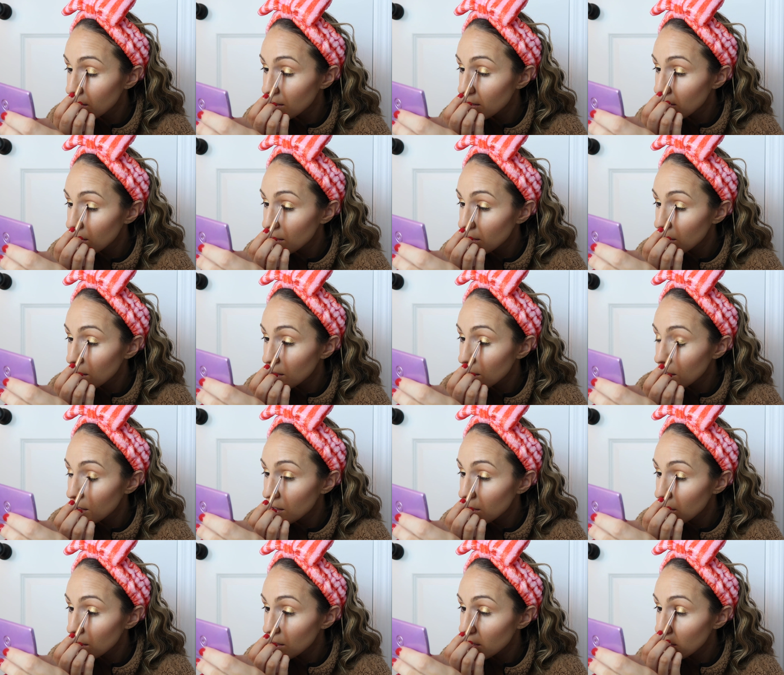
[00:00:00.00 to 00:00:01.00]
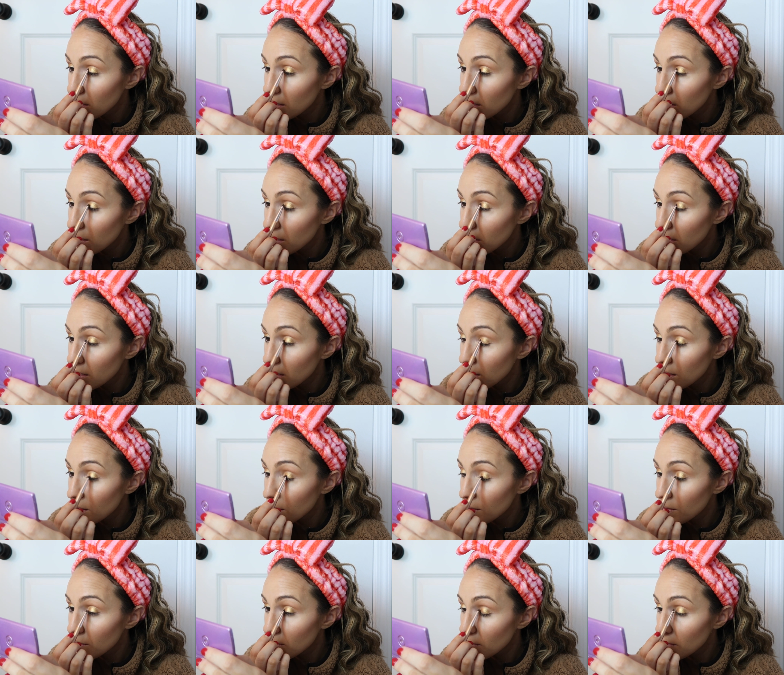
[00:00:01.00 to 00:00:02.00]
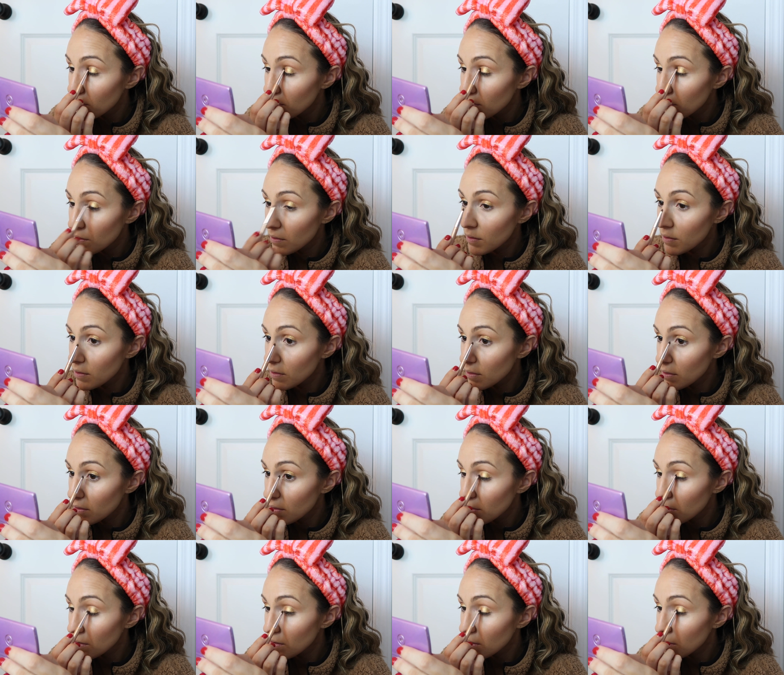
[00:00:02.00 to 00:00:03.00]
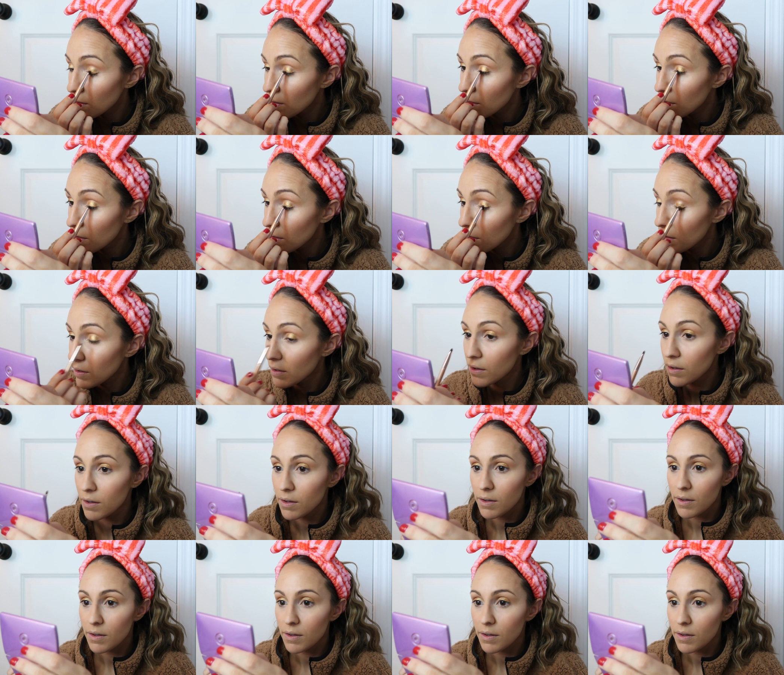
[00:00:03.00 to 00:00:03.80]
(silence)